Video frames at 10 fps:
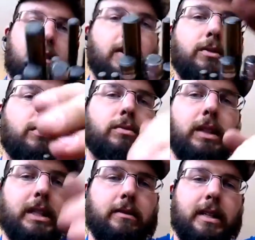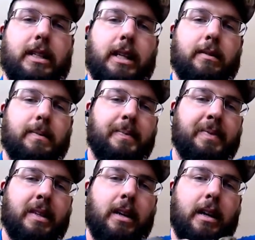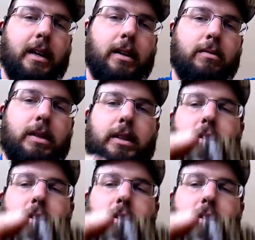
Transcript: Ooh, right there. Uh, really